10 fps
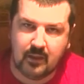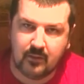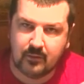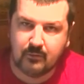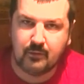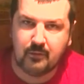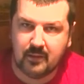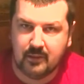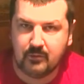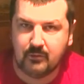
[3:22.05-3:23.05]
out of the
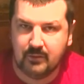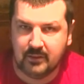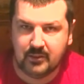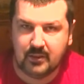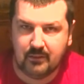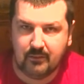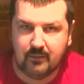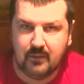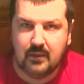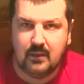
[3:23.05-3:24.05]
Star Trek franchise.
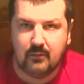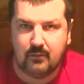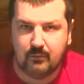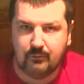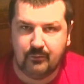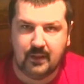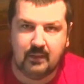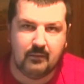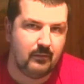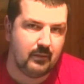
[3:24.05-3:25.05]
So
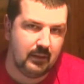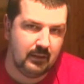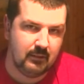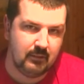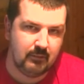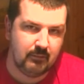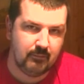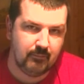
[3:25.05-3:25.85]
fans are